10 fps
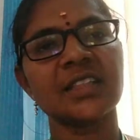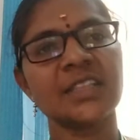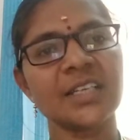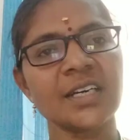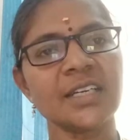
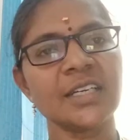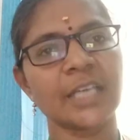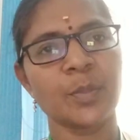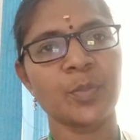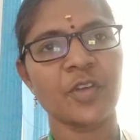Third
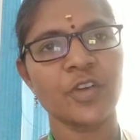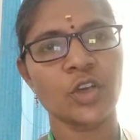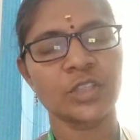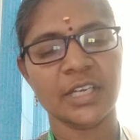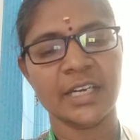type of
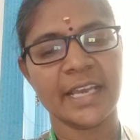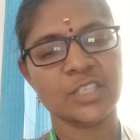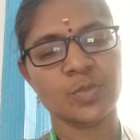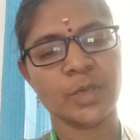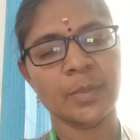Hawthorne
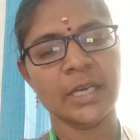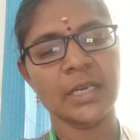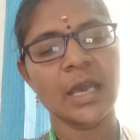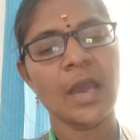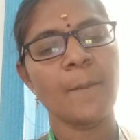experiment,
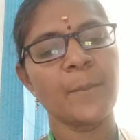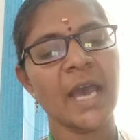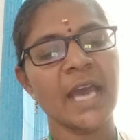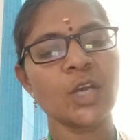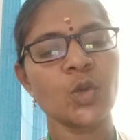
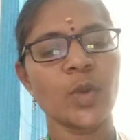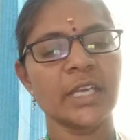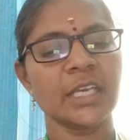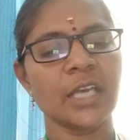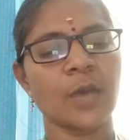bank
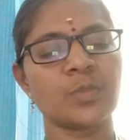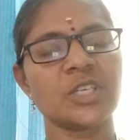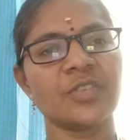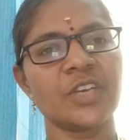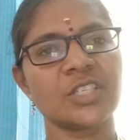wiring
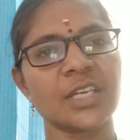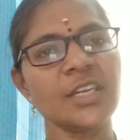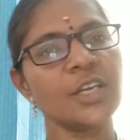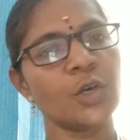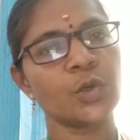observation
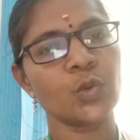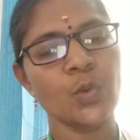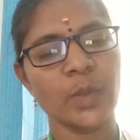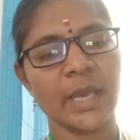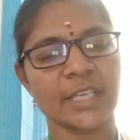
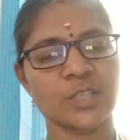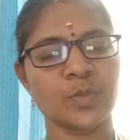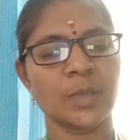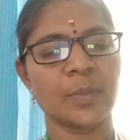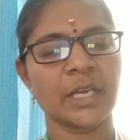room
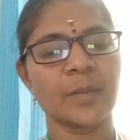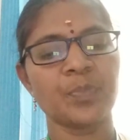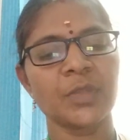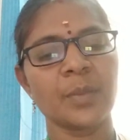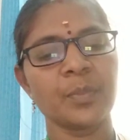experiment.
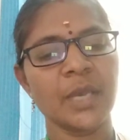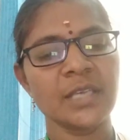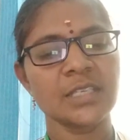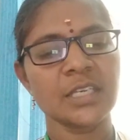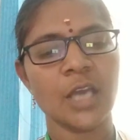
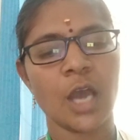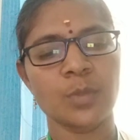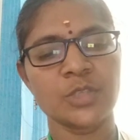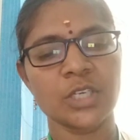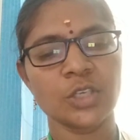Basic
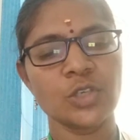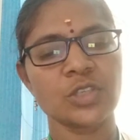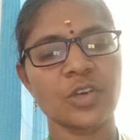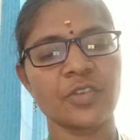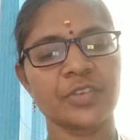
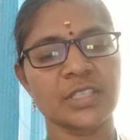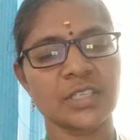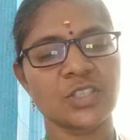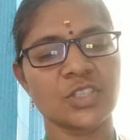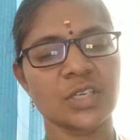objectives of
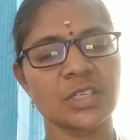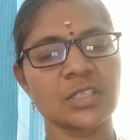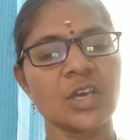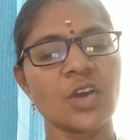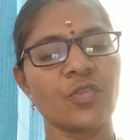
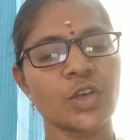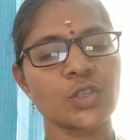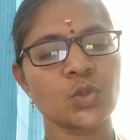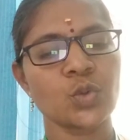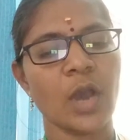researchers
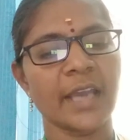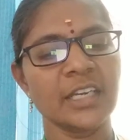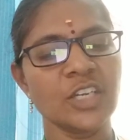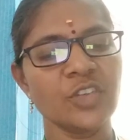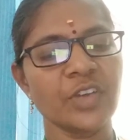was to
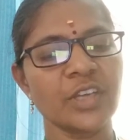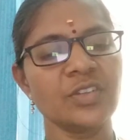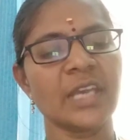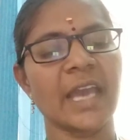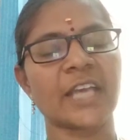identify
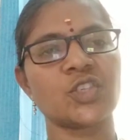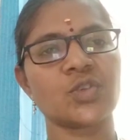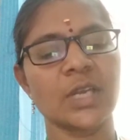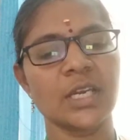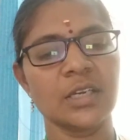the
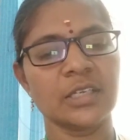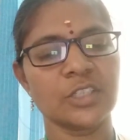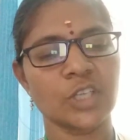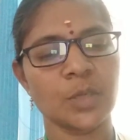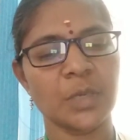actual
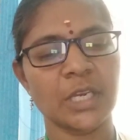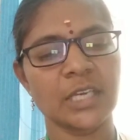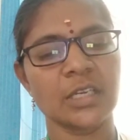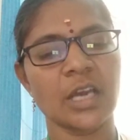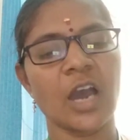
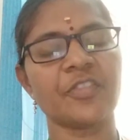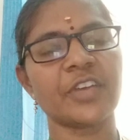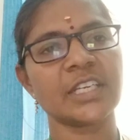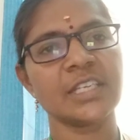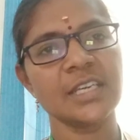determinant
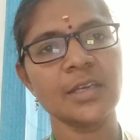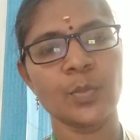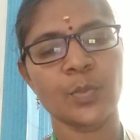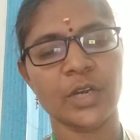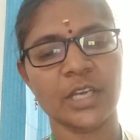
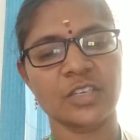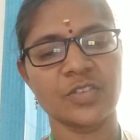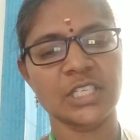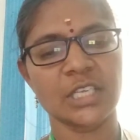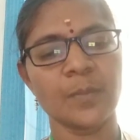affecting
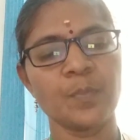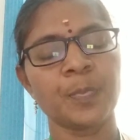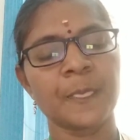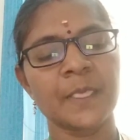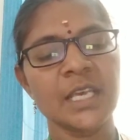
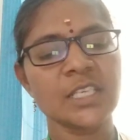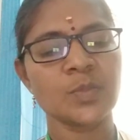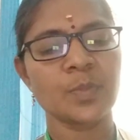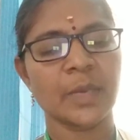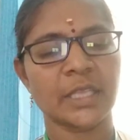productivity.
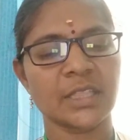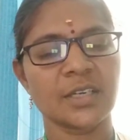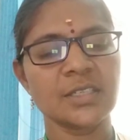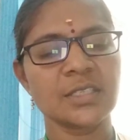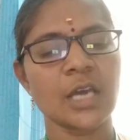These
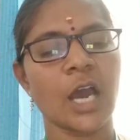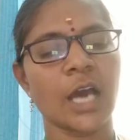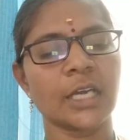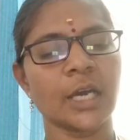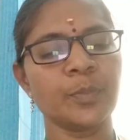methods
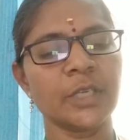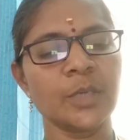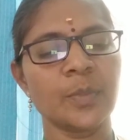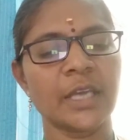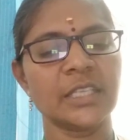
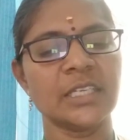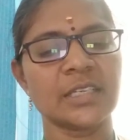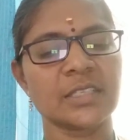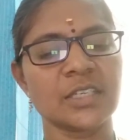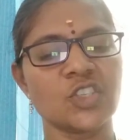adopted by the
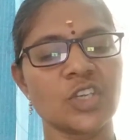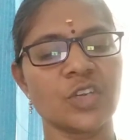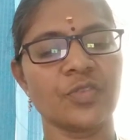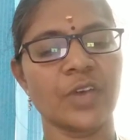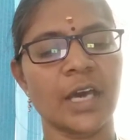researcher
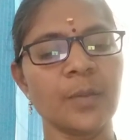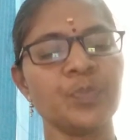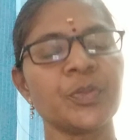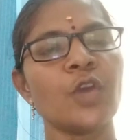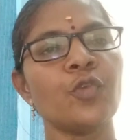were
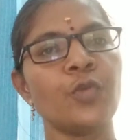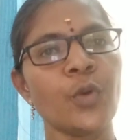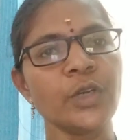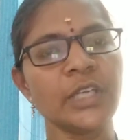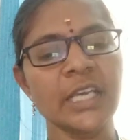
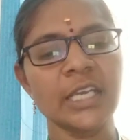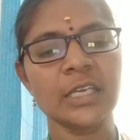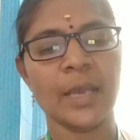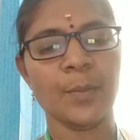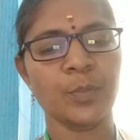
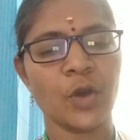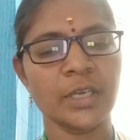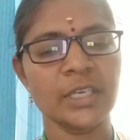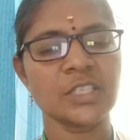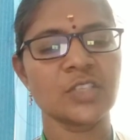14
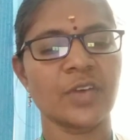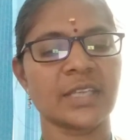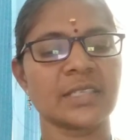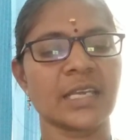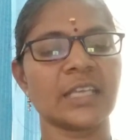employees were
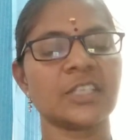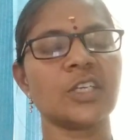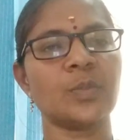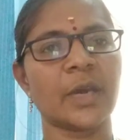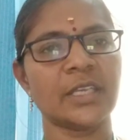
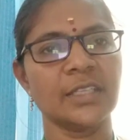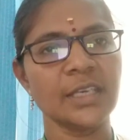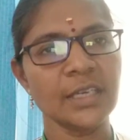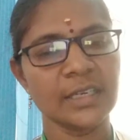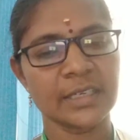selected by
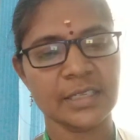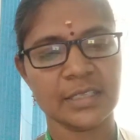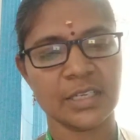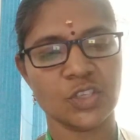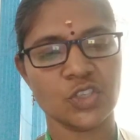the
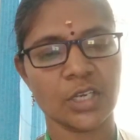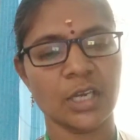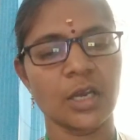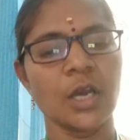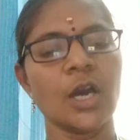
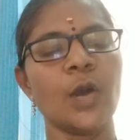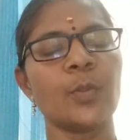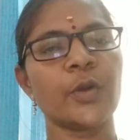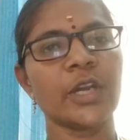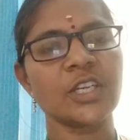researcher.
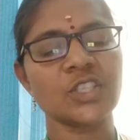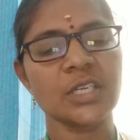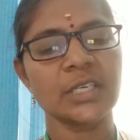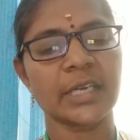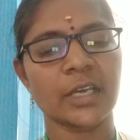
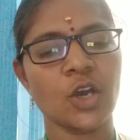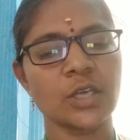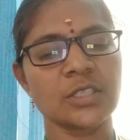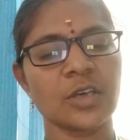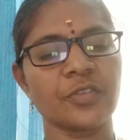Production
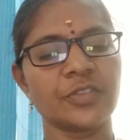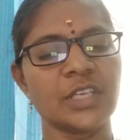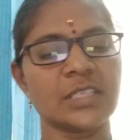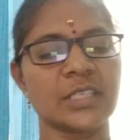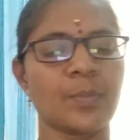records of
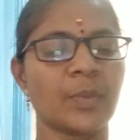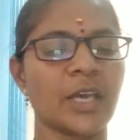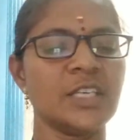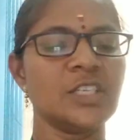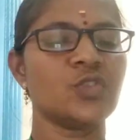these
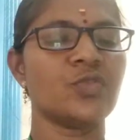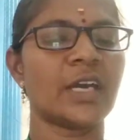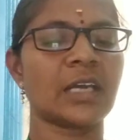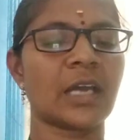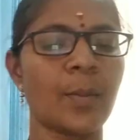employees
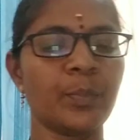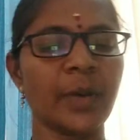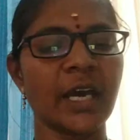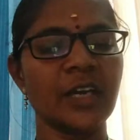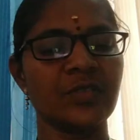were
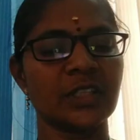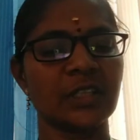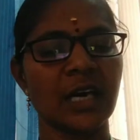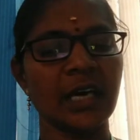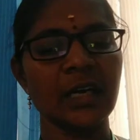compared with
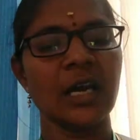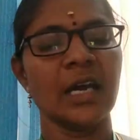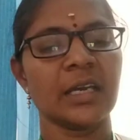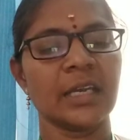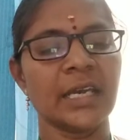their
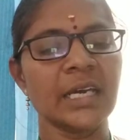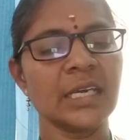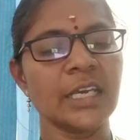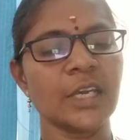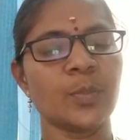
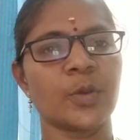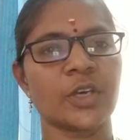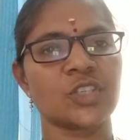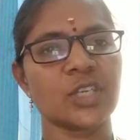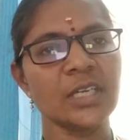earlier
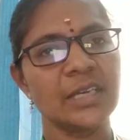production